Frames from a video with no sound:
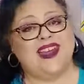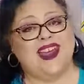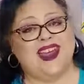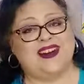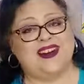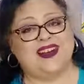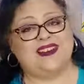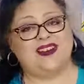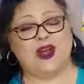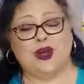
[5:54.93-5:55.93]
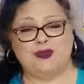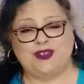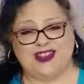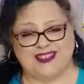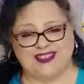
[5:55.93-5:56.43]
And
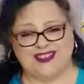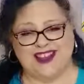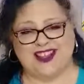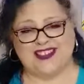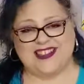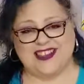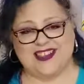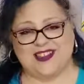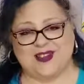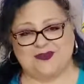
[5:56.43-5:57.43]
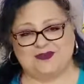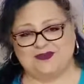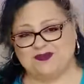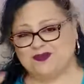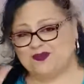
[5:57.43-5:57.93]
hopefully I'll see you soon.
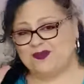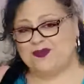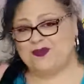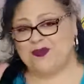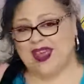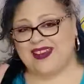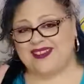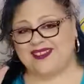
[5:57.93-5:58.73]
Bye.